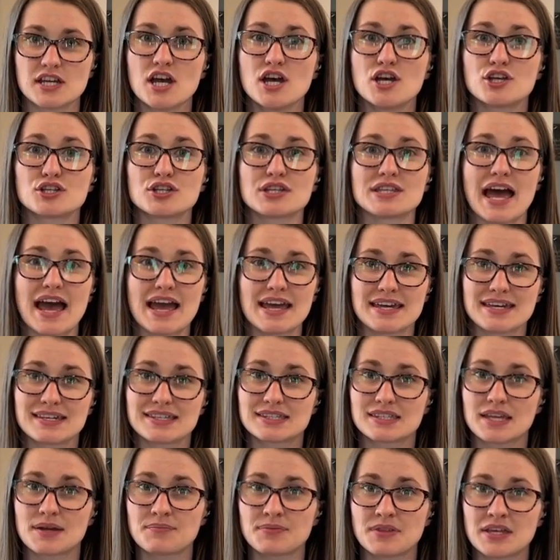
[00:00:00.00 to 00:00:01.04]
So that is
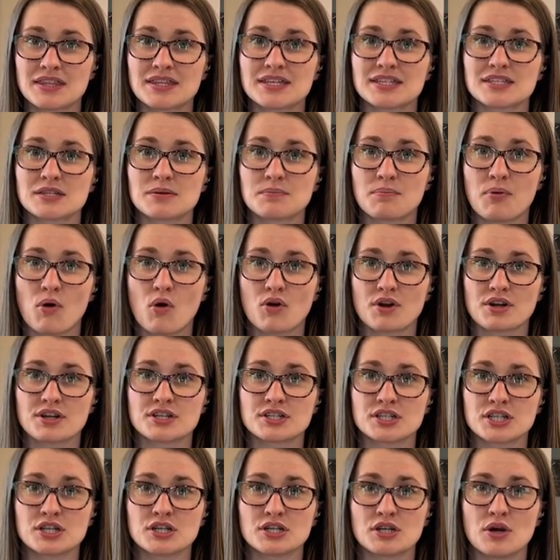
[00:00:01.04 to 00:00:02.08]
something that's important
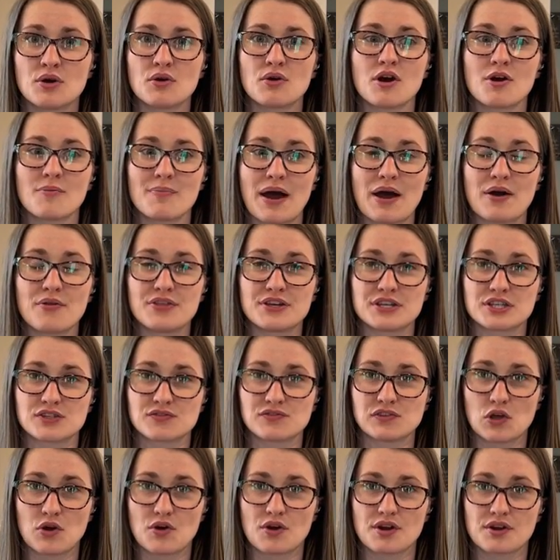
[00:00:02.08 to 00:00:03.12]
to note about this
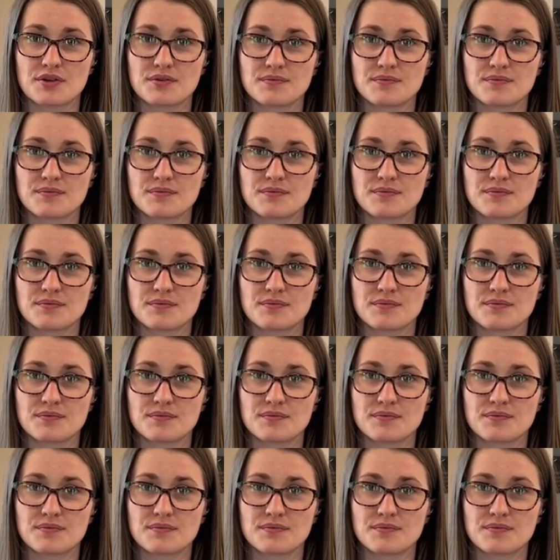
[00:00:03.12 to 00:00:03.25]
floor.